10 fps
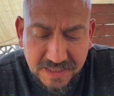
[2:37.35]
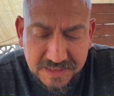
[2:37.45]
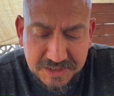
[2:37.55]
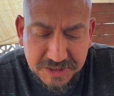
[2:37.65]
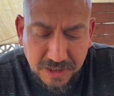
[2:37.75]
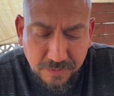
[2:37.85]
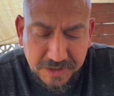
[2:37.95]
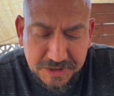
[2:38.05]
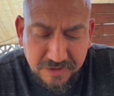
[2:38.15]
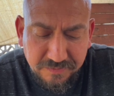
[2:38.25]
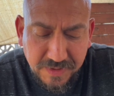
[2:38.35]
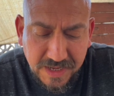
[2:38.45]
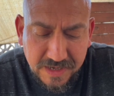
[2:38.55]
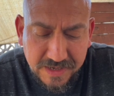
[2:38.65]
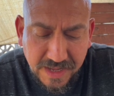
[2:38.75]
that this generation of
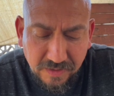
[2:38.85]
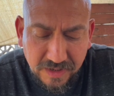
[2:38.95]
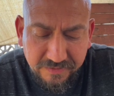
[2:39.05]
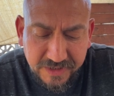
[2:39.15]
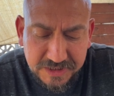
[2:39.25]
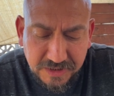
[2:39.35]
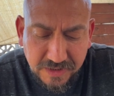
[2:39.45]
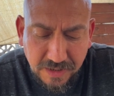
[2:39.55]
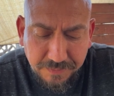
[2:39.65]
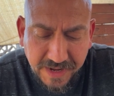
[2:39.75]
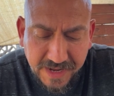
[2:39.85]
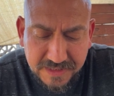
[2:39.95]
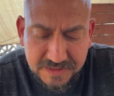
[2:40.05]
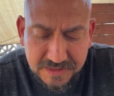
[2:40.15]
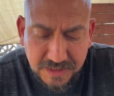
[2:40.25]
men now living shall not
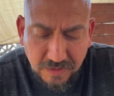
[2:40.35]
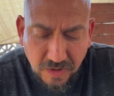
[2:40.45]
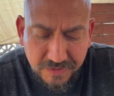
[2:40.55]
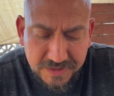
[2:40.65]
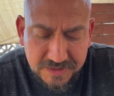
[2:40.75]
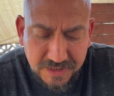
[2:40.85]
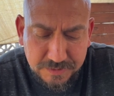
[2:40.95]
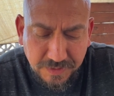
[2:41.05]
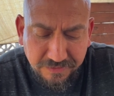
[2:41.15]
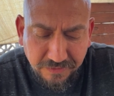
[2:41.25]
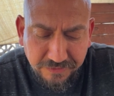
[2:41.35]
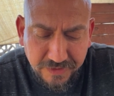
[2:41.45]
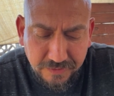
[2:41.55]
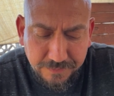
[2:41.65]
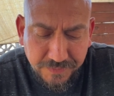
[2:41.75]
pass until all these things be fulfilled.